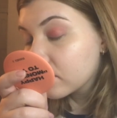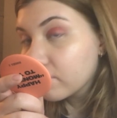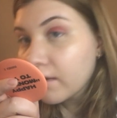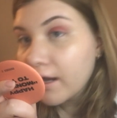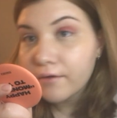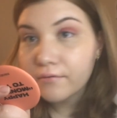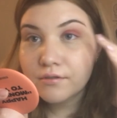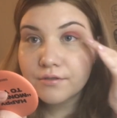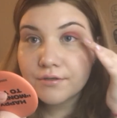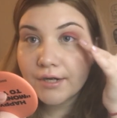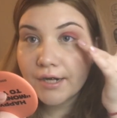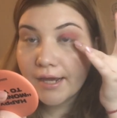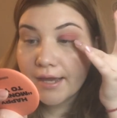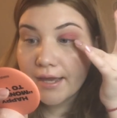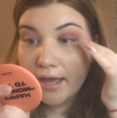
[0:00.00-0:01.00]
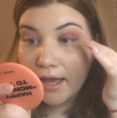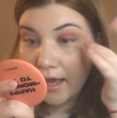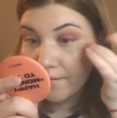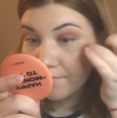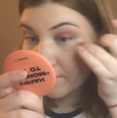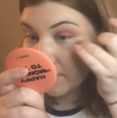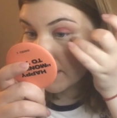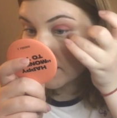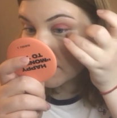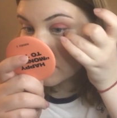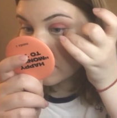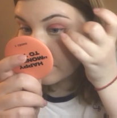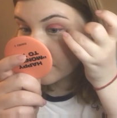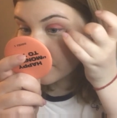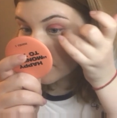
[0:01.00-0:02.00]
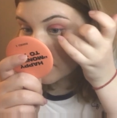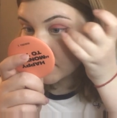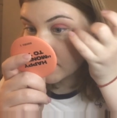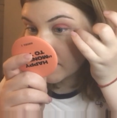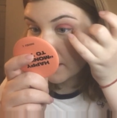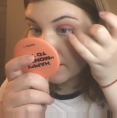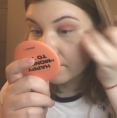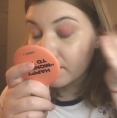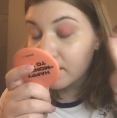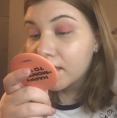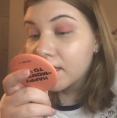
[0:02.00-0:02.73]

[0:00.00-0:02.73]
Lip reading: wow, sorry, I'm like so focused now